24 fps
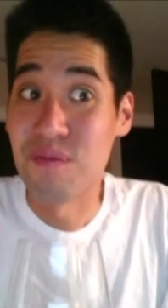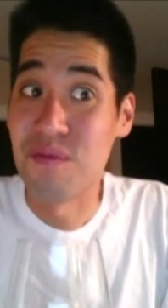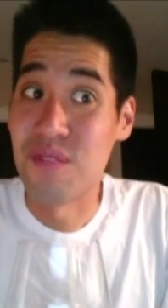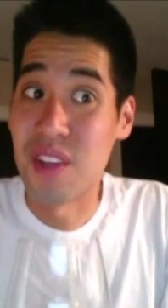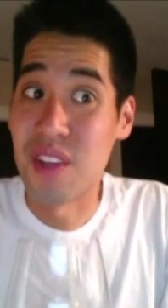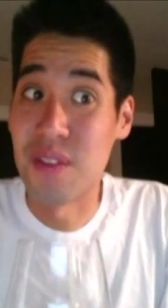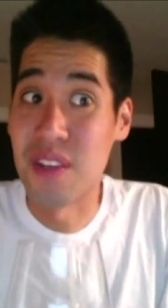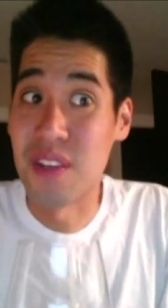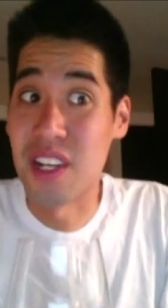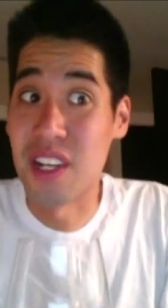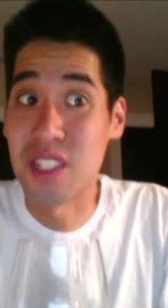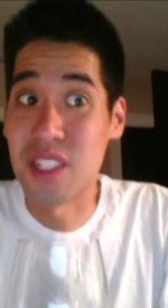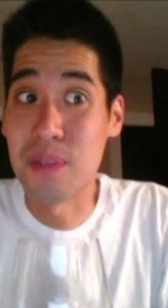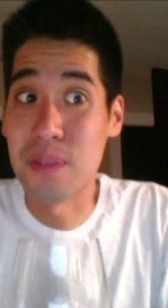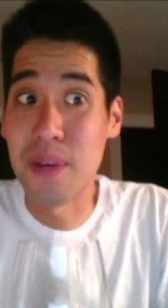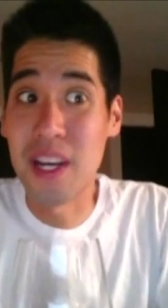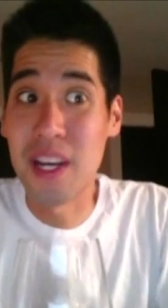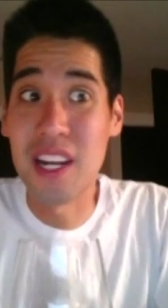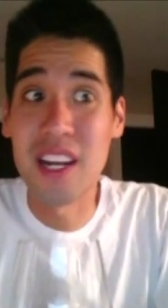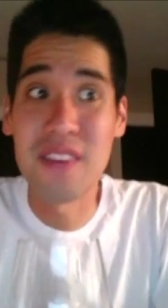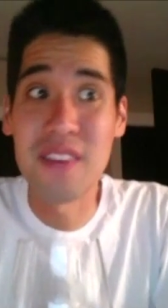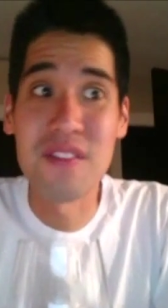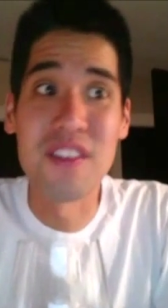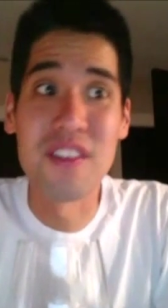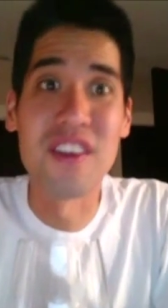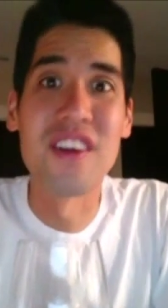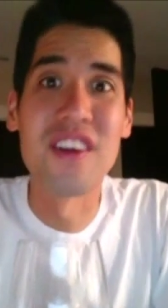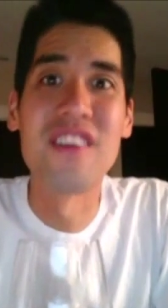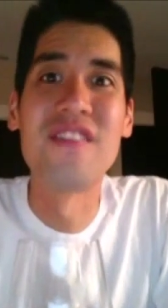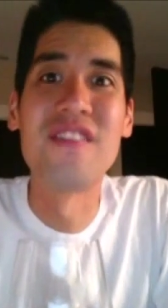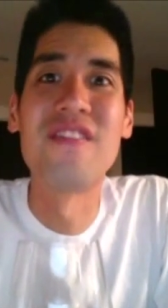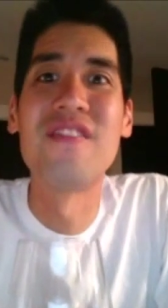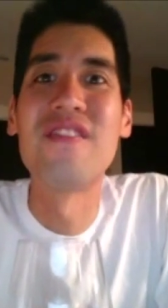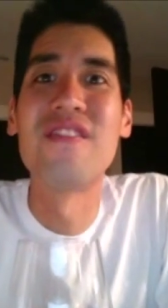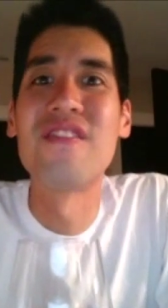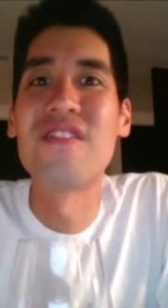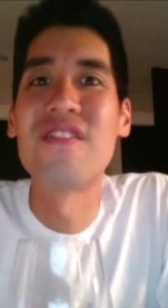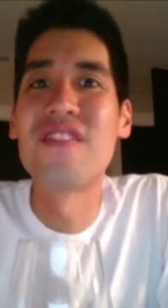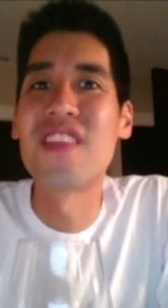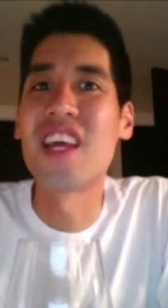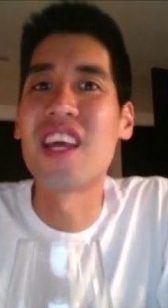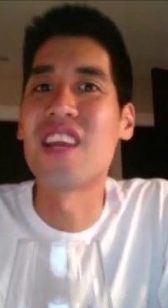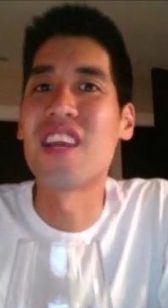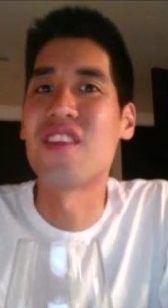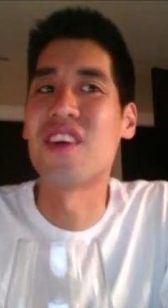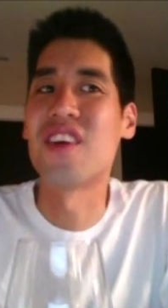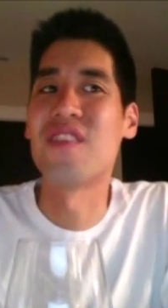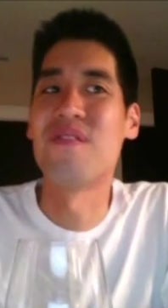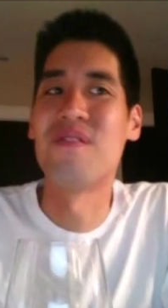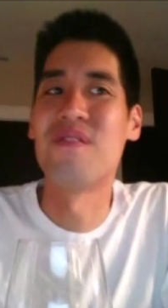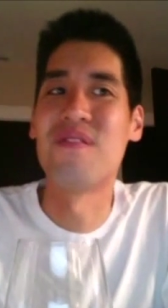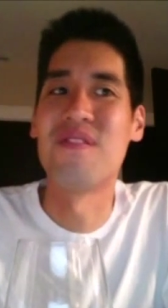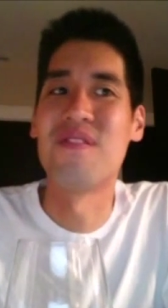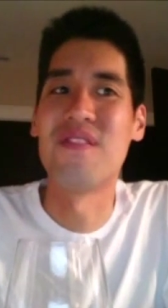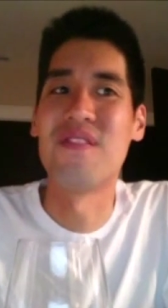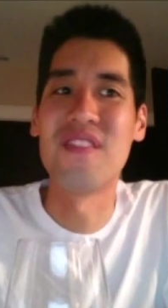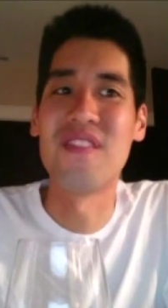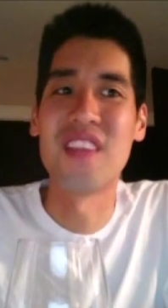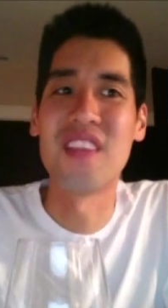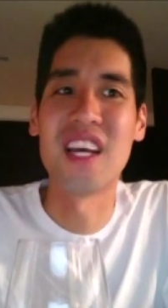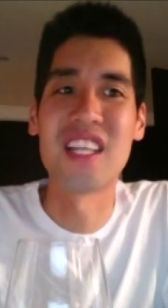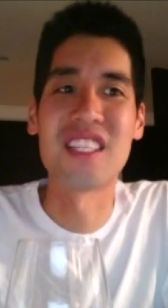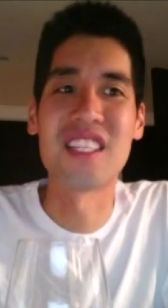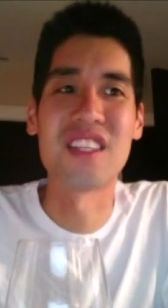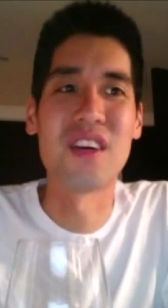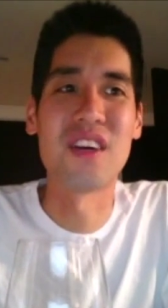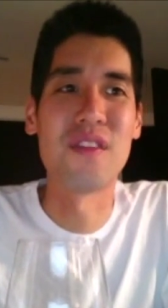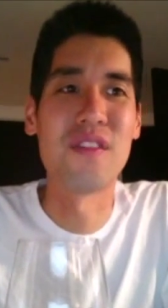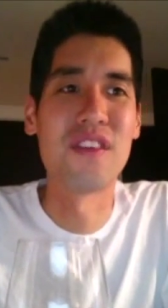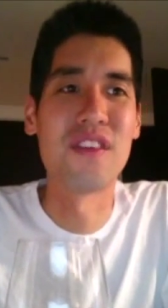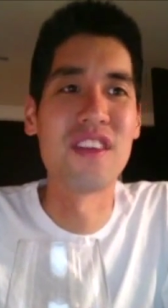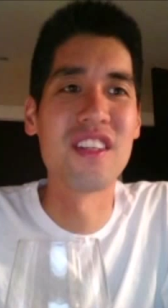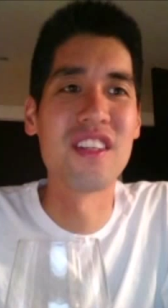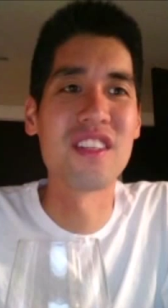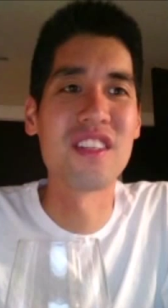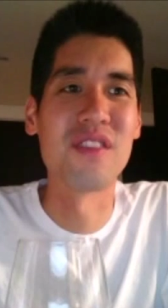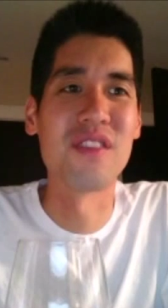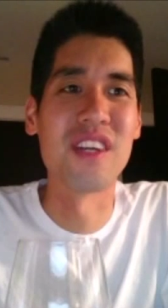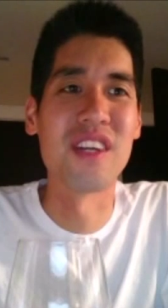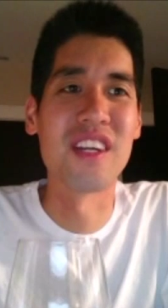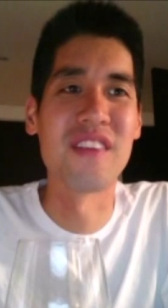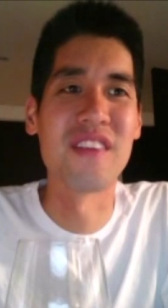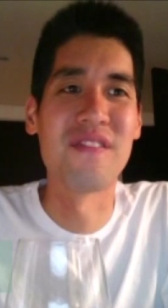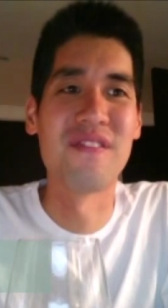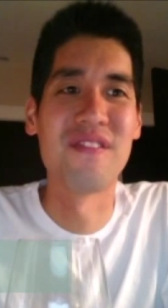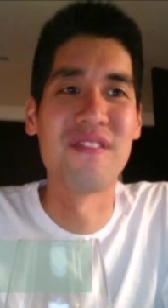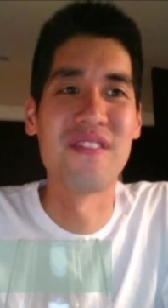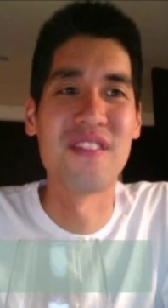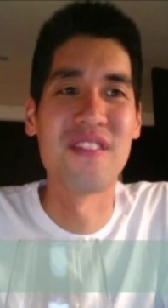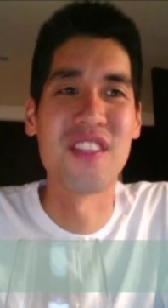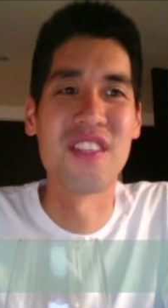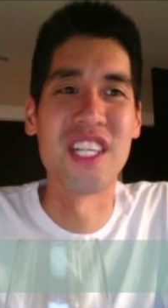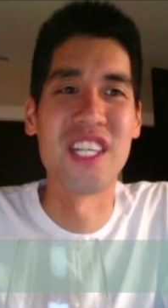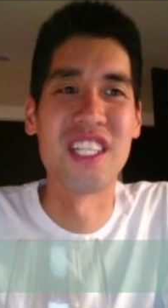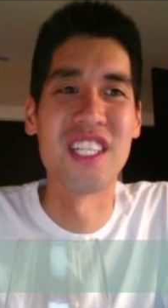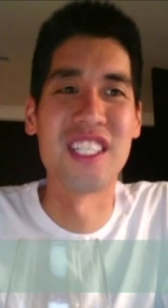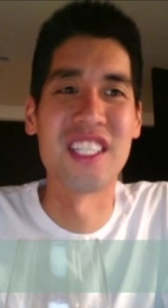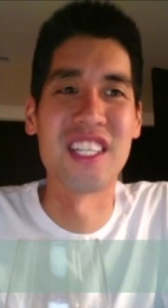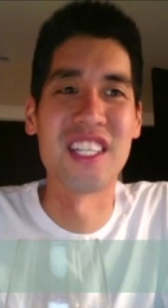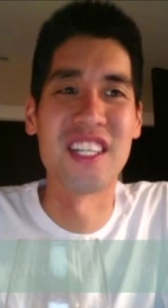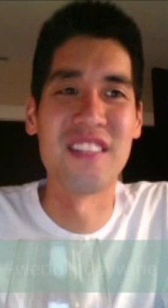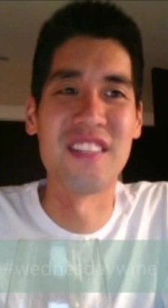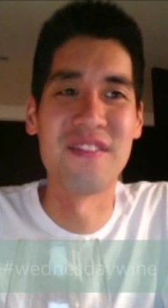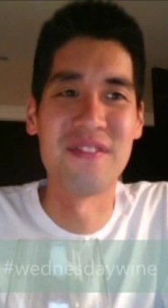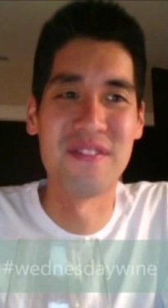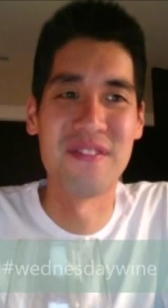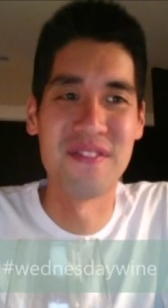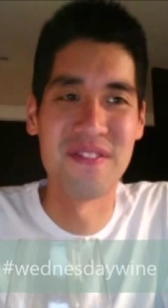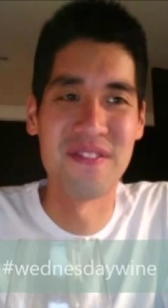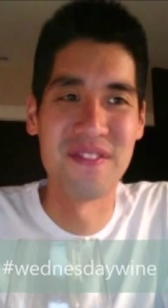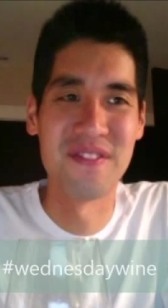Maybe not too bad after all. Anyway, that's all for this week. Cheers all.